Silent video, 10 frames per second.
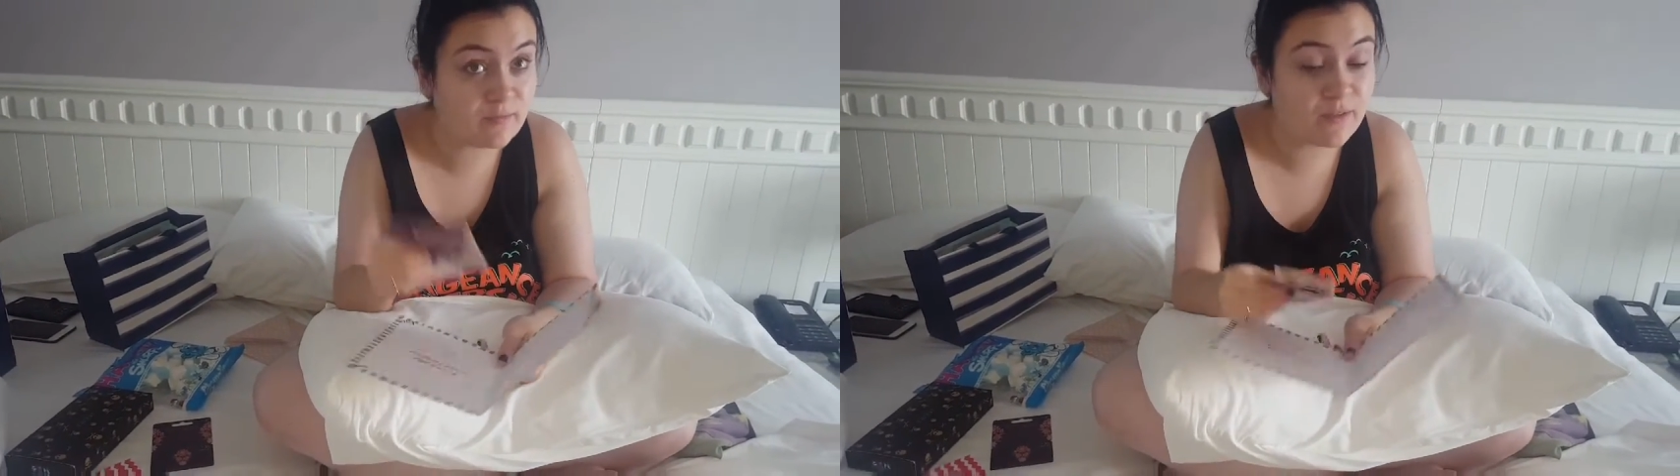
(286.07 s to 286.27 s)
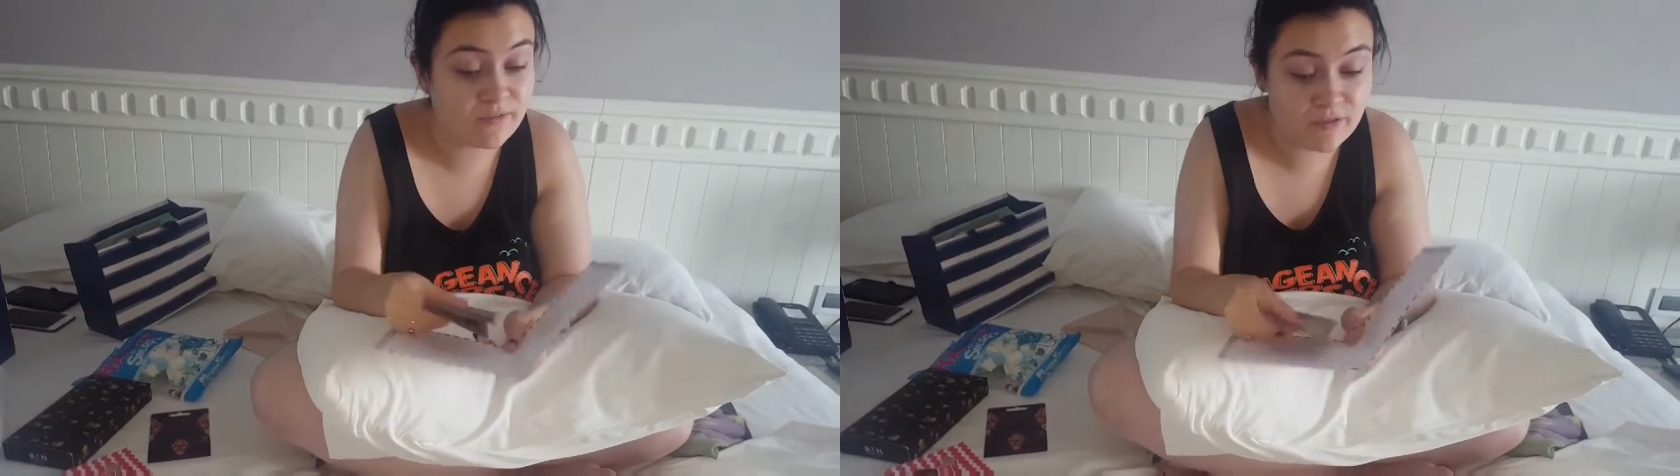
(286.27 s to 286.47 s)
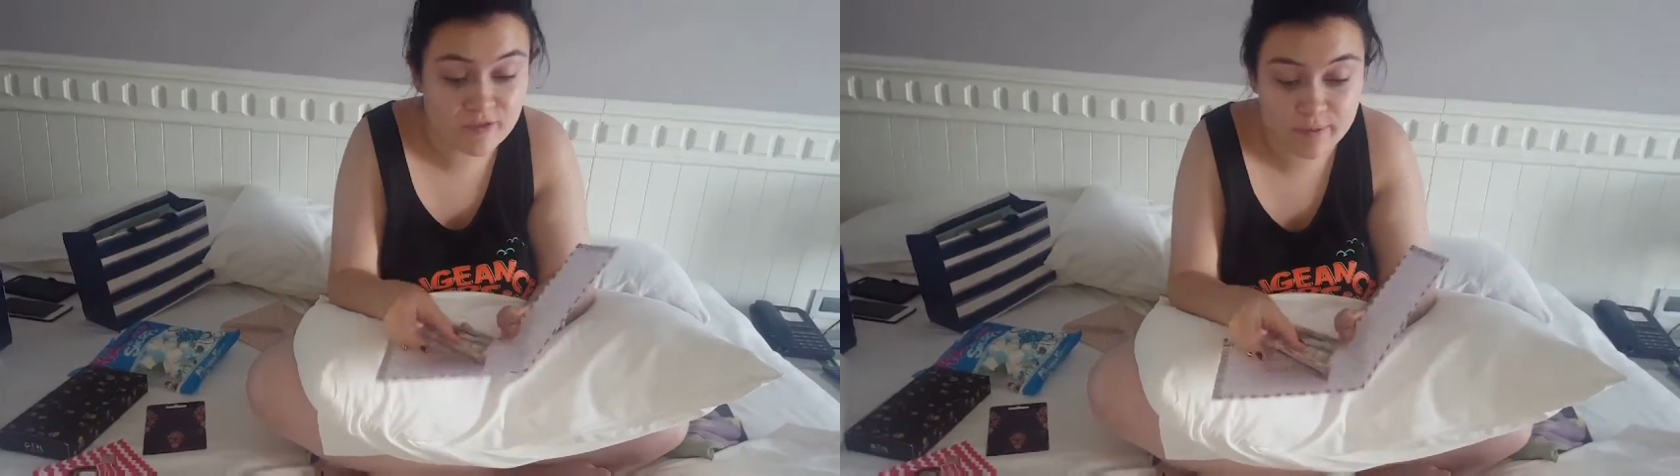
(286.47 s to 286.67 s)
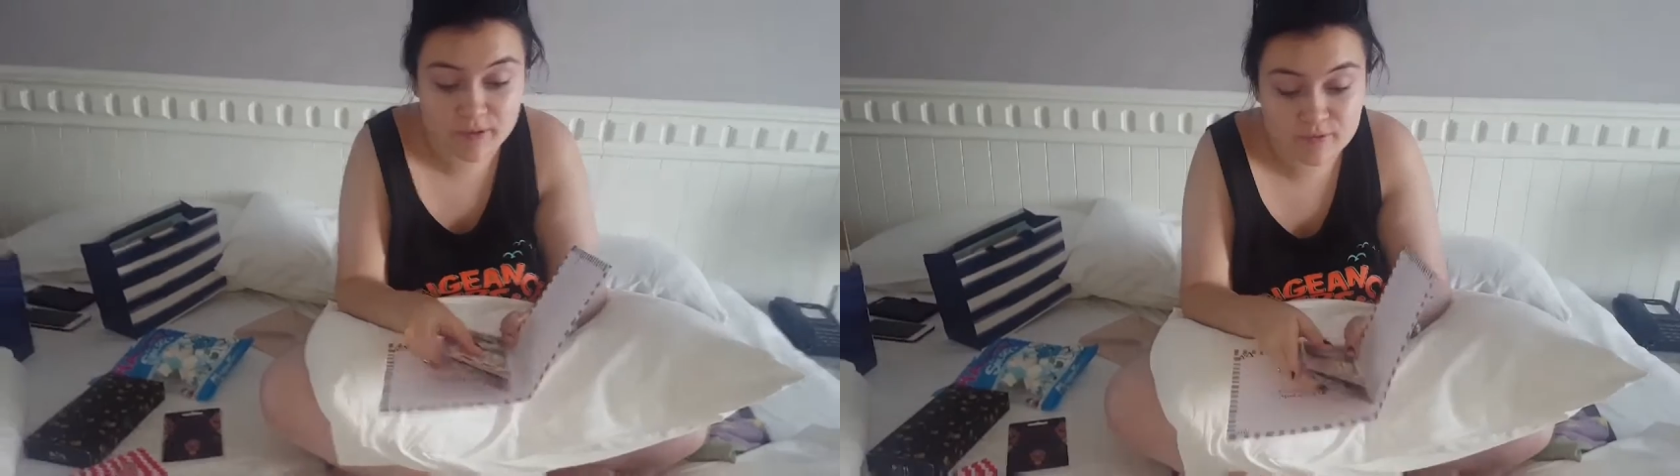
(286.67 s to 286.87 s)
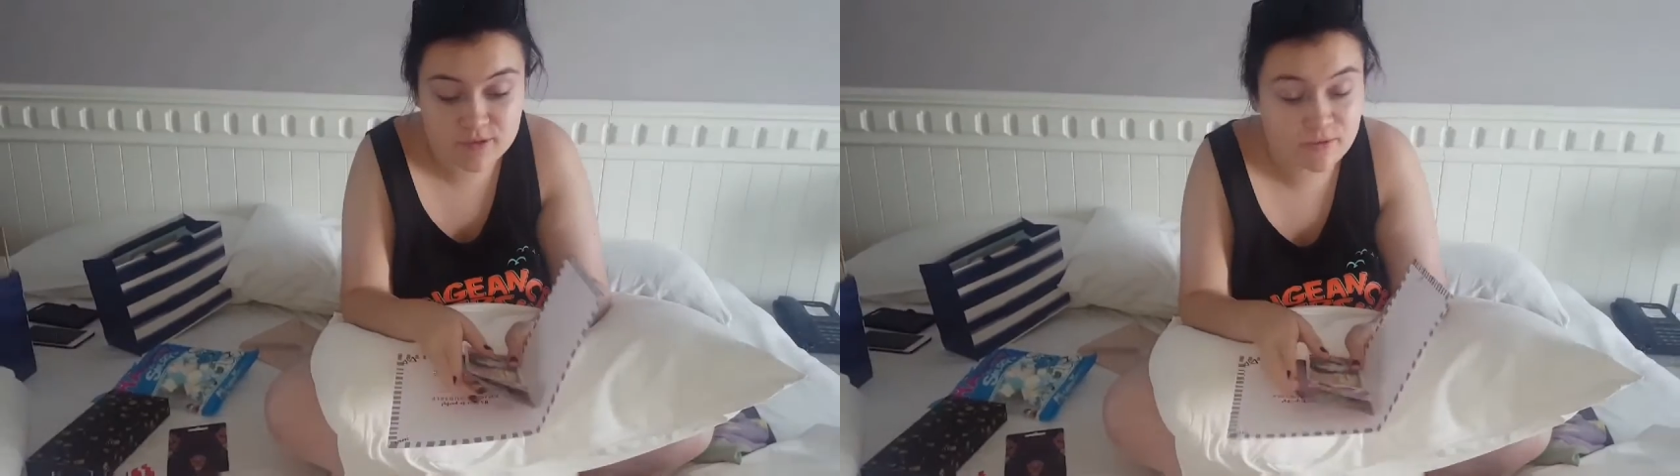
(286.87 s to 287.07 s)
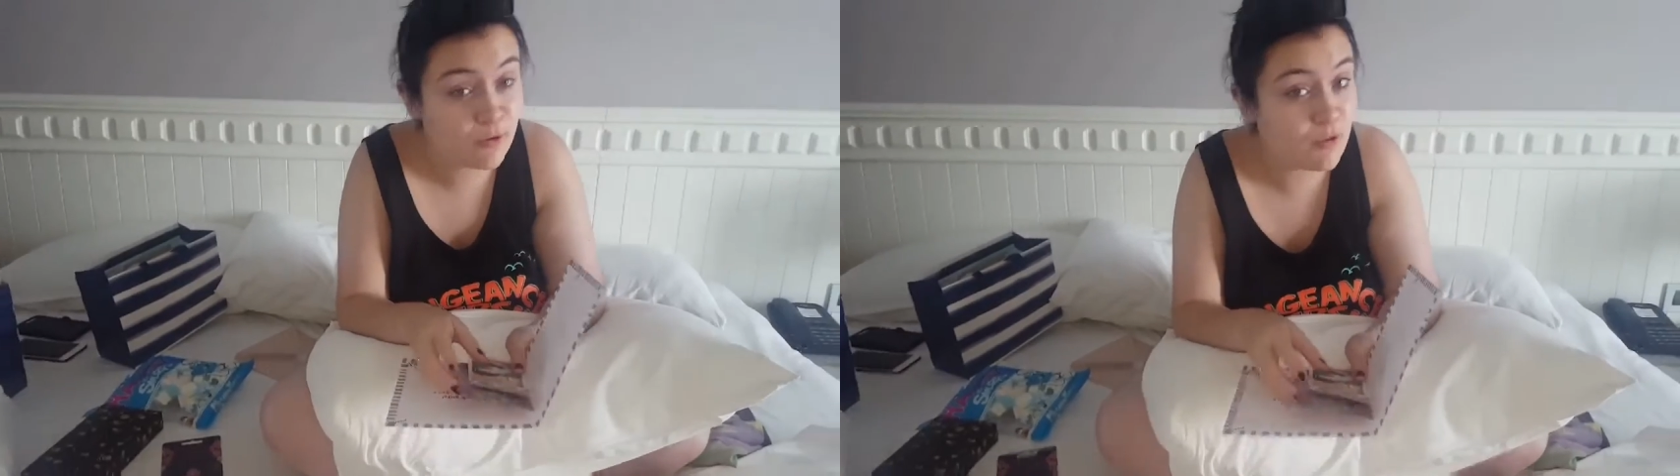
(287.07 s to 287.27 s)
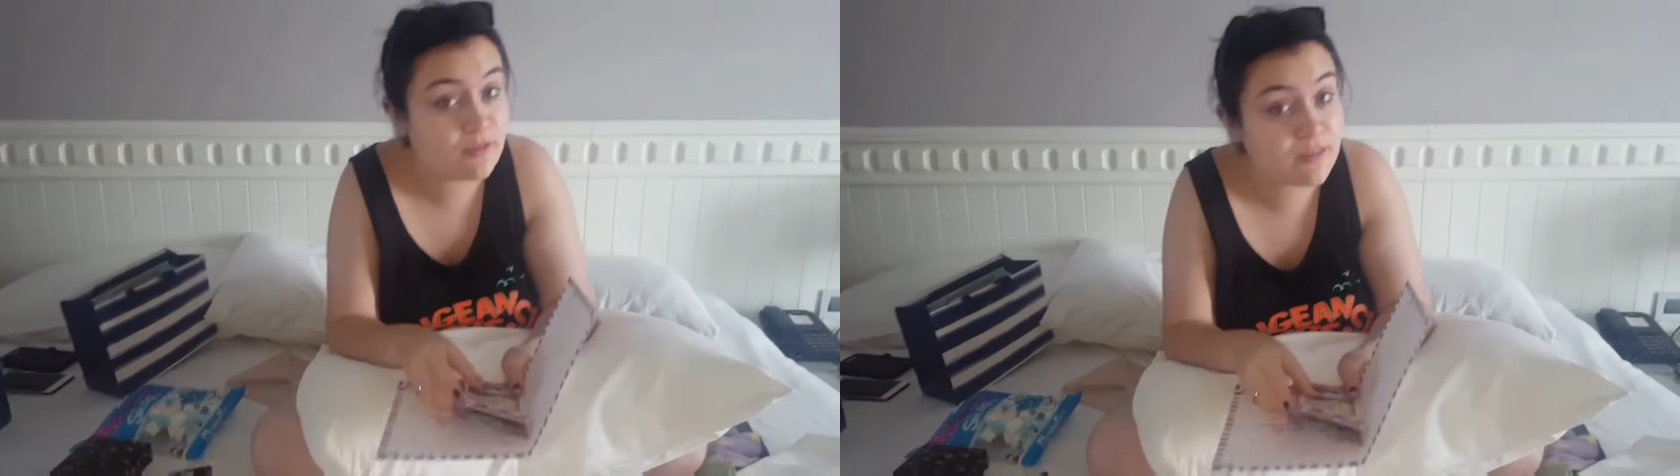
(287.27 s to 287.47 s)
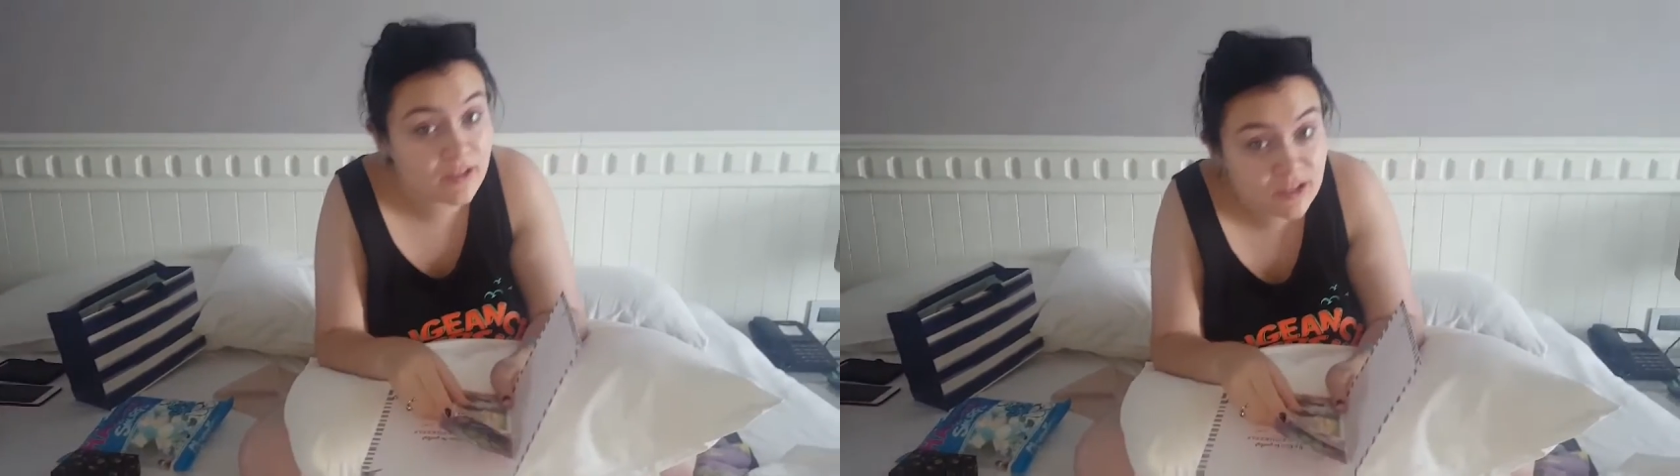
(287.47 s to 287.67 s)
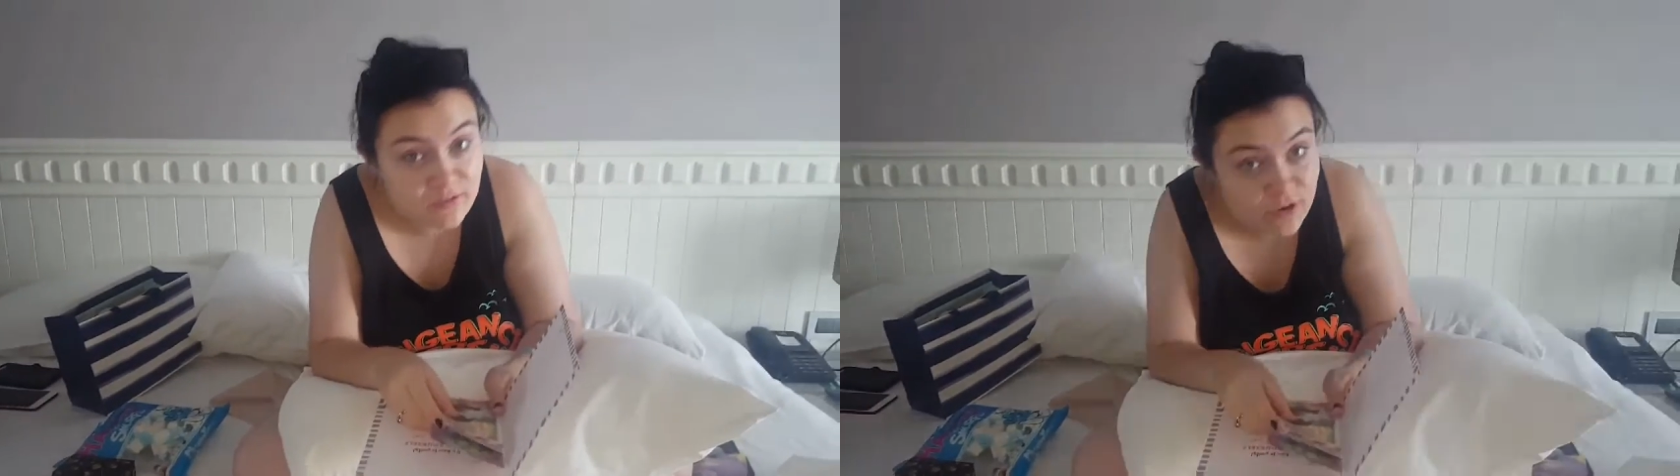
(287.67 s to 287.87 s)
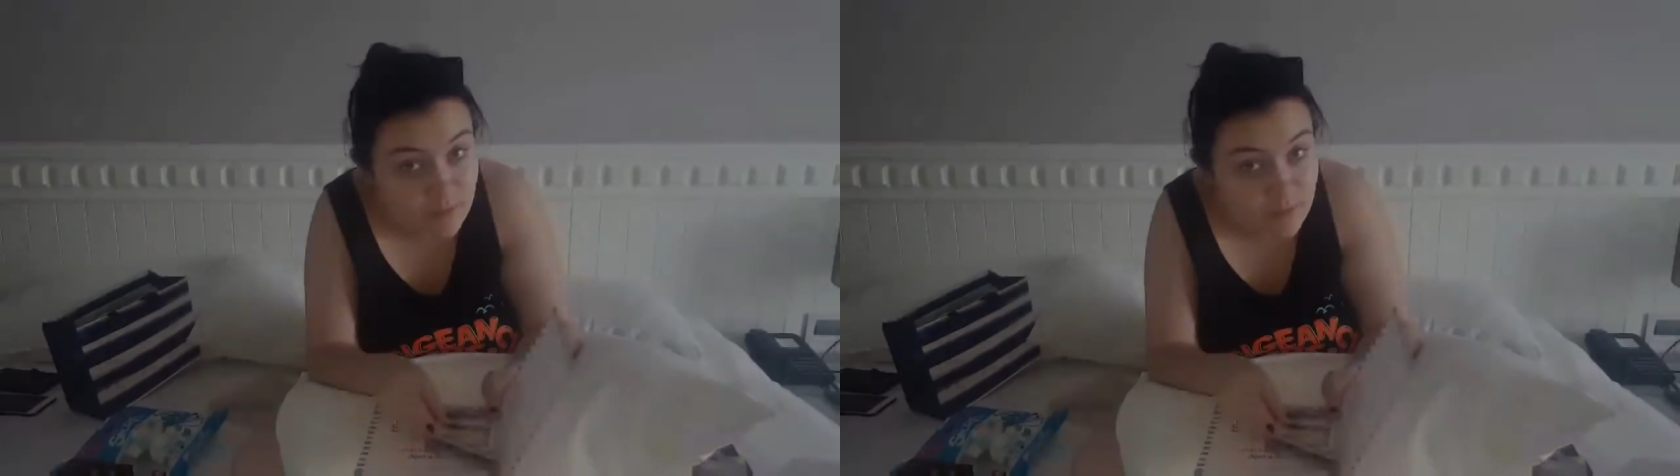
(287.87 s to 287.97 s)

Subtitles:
me £50, so thank you very